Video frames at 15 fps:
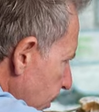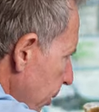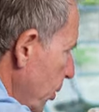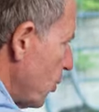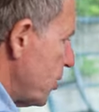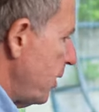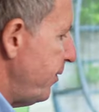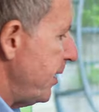
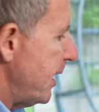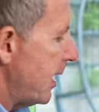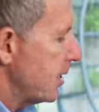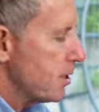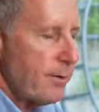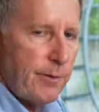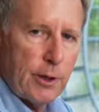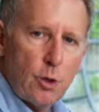because if he had
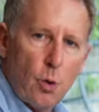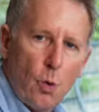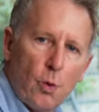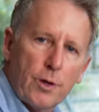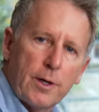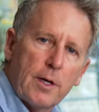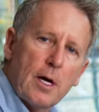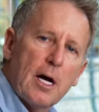something
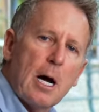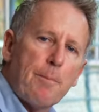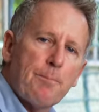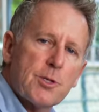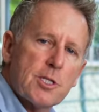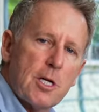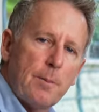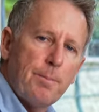called an
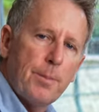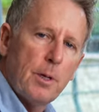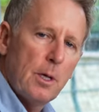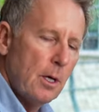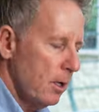upslip,